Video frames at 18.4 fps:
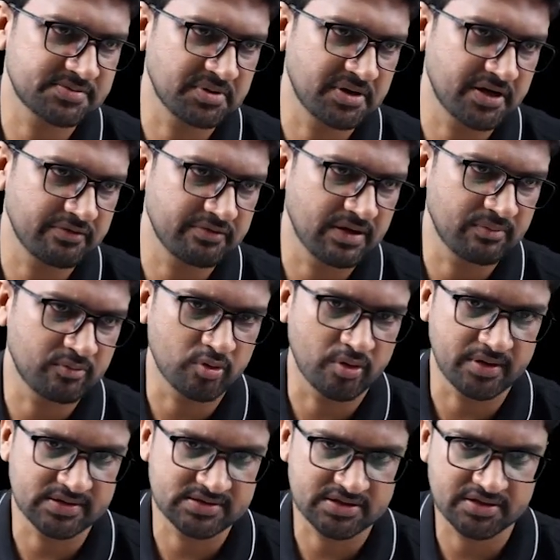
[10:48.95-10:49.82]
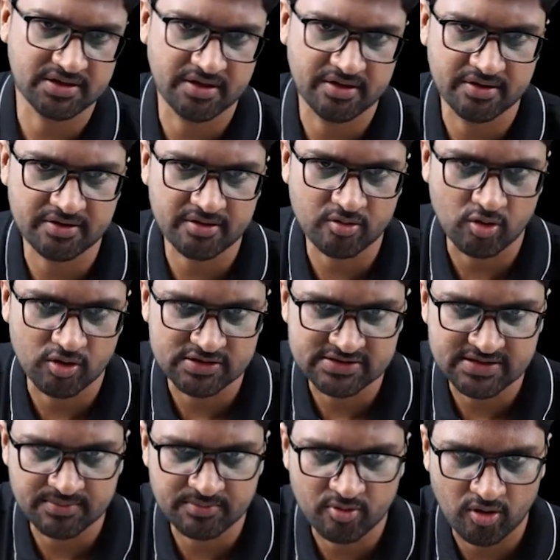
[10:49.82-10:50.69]
this better, we have to understand another
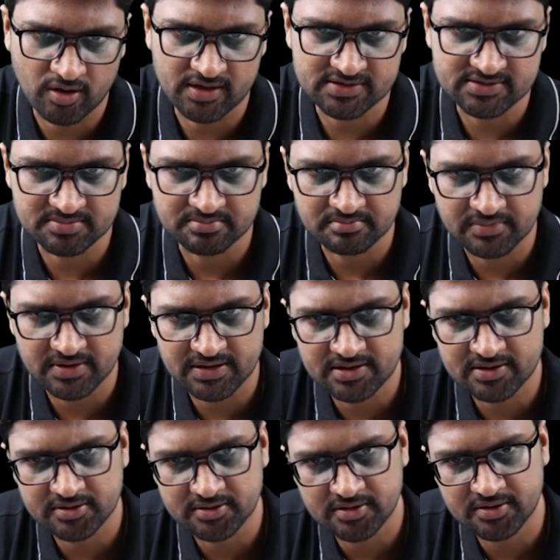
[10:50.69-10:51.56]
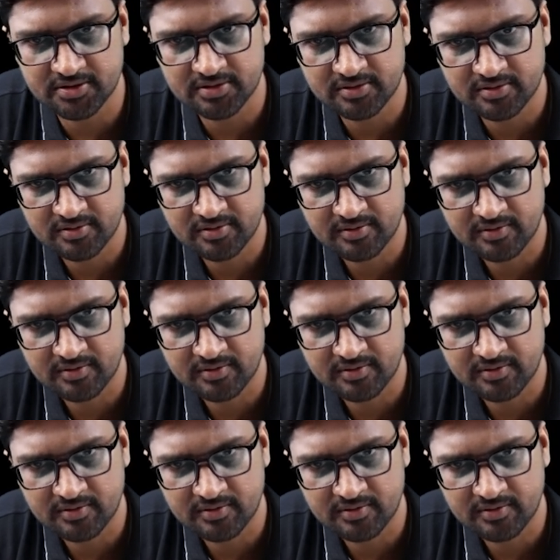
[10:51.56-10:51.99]
concept called as method